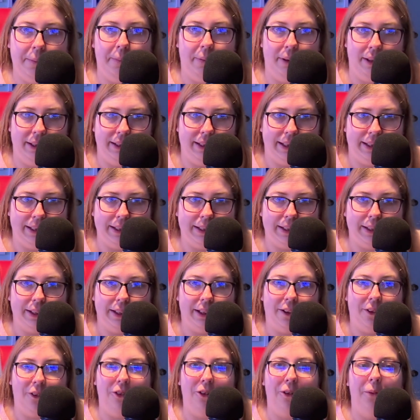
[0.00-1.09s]
Princess
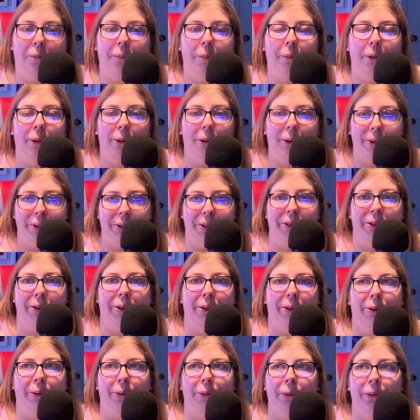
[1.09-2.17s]
collection. But
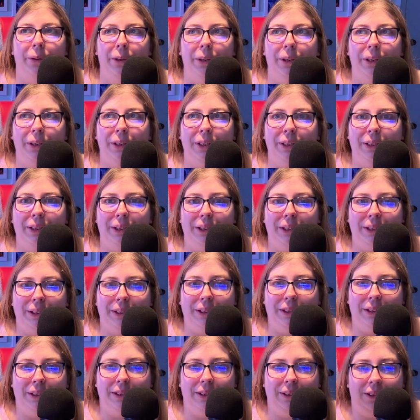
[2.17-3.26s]
also,
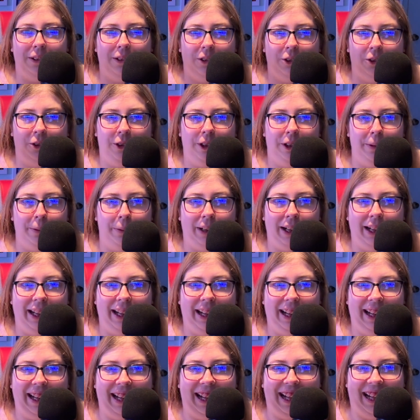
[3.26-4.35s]
she's
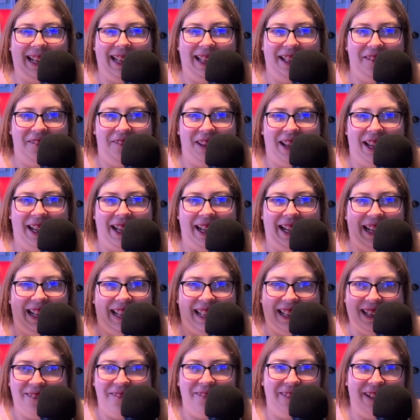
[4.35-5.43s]
reading, and I love that. I
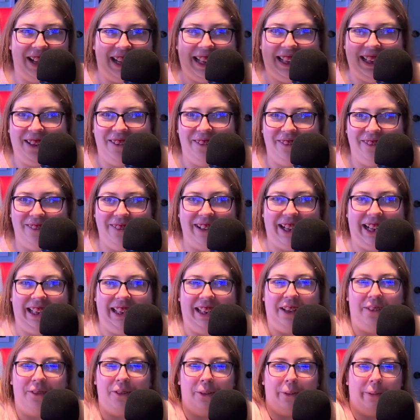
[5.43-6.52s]
love
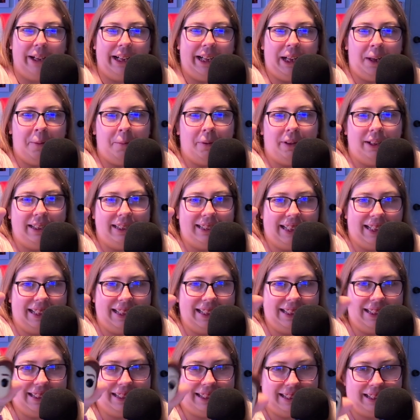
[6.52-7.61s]
a reading
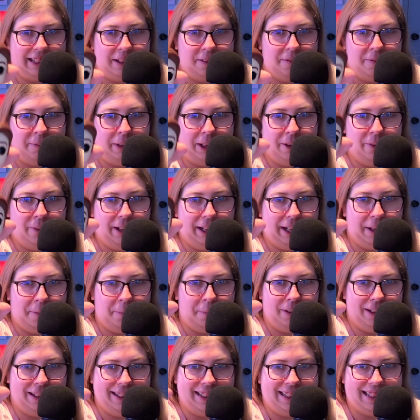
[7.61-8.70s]
princess. Give me a reading
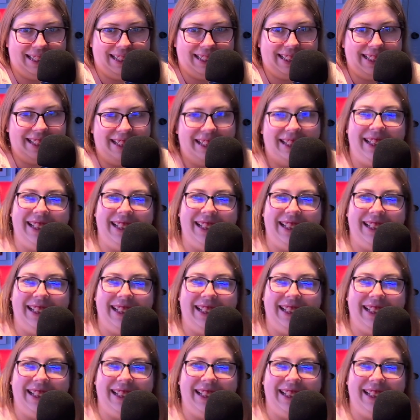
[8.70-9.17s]
princess.